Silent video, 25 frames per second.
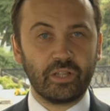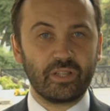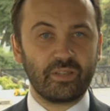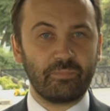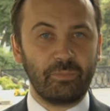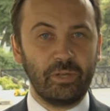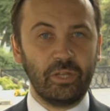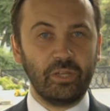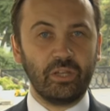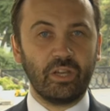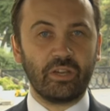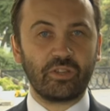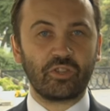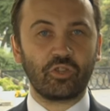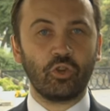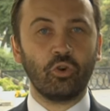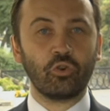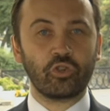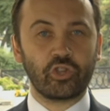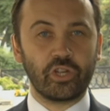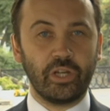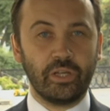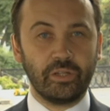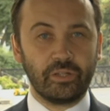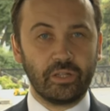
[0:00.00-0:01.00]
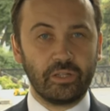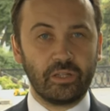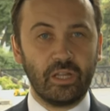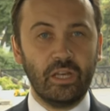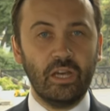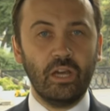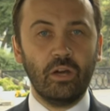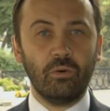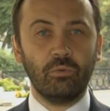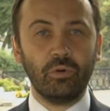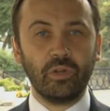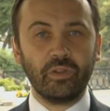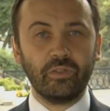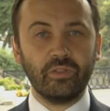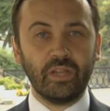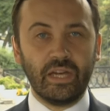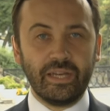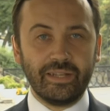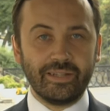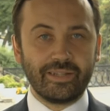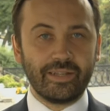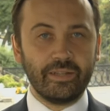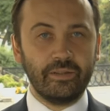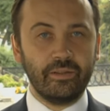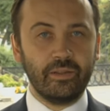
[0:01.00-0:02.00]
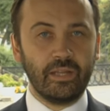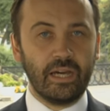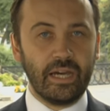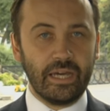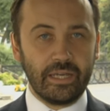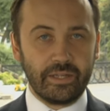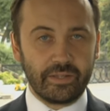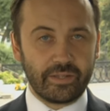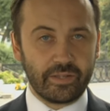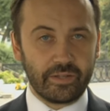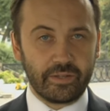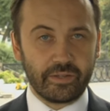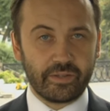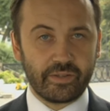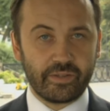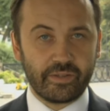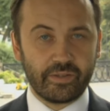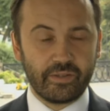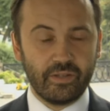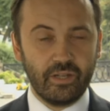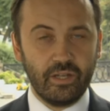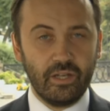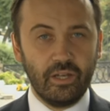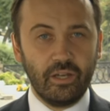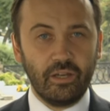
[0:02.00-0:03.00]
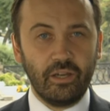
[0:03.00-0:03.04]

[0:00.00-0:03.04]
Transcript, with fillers: has been associated with 1990s.